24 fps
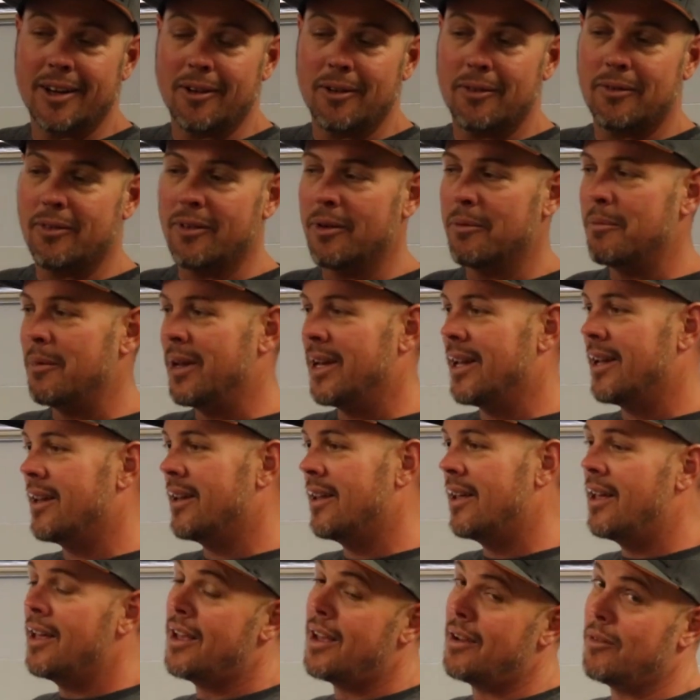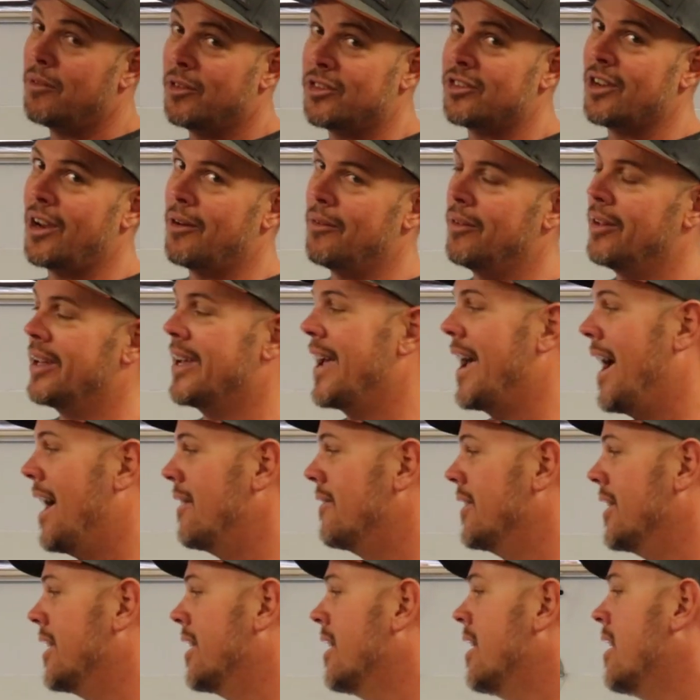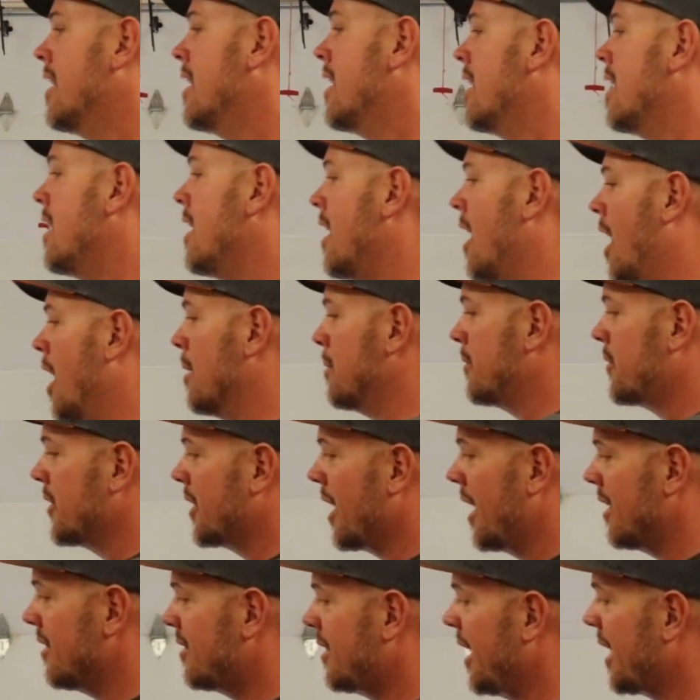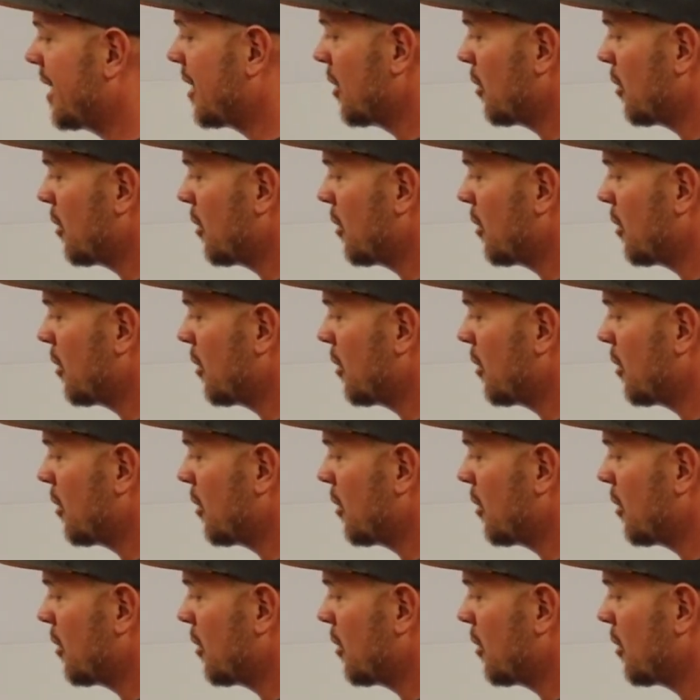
her for a minute, which I really haven't. If you guys take